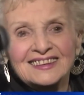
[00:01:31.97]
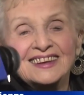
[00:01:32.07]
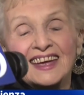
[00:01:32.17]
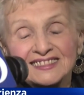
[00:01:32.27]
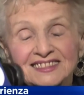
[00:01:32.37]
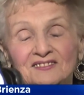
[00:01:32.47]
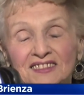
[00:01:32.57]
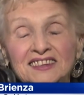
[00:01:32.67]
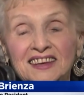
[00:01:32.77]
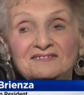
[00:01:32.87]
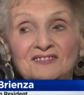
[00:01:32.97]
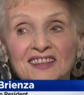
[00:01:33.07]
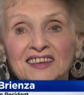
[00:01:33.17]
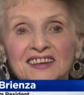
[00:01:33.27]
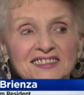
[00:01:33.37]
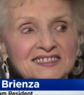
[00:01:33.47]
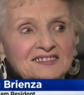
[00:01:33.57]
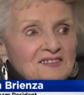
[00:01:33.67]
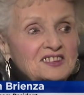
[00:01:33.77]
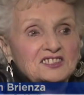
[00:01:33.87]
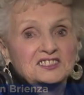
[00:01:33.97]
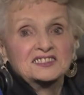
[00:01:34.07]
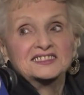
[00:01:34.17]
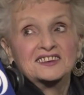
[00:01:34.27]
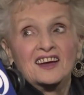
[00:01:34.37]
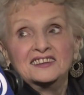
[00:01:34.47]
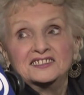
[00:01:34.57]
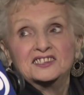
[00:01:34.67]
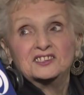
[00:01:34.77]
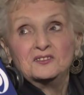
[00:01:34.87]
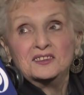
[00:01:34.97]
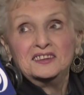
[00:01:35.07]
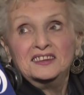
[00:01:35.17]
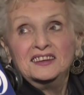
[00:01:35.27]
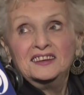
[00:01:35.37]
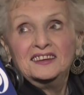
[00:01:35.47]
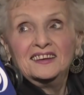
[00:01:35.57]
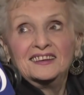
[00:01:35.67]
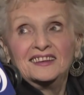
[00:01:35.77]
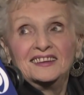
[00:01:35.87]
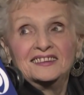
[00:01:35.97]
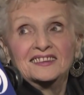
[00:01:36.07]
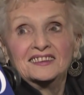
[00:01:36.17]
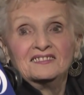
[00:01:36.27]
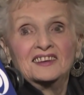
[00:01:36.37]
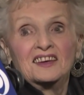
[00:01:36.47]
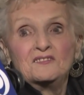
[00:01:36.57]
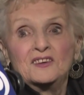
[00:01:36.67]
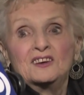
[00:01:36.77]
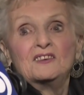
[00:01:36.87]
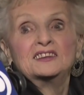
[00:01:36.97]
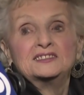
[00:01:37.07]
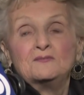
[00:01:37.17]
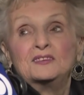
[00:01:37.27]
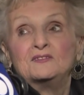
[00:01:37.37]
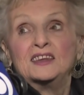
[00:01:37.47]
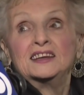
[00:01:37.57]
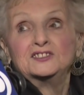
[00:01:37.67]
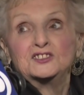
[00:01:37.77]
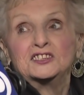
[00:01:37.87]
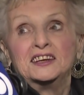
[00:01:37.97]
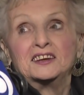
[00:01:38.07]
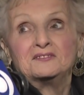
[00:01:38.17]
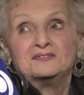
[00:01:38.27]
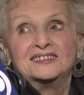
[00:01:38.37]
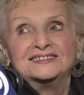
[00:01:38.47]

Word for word: Yes, yeah, it, it really is. So we just decided to do it. We've got to figure out something for next year now.